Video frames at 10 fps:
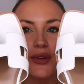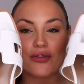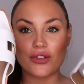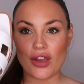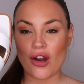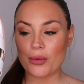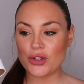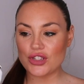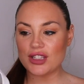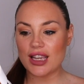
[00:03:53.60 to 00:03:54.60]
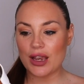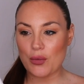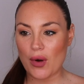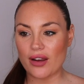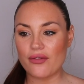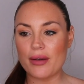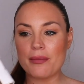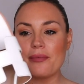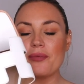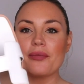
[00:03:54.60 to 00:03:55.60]
beautiful they are. We'll just take one of
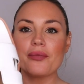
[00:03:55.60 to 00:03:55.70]
them.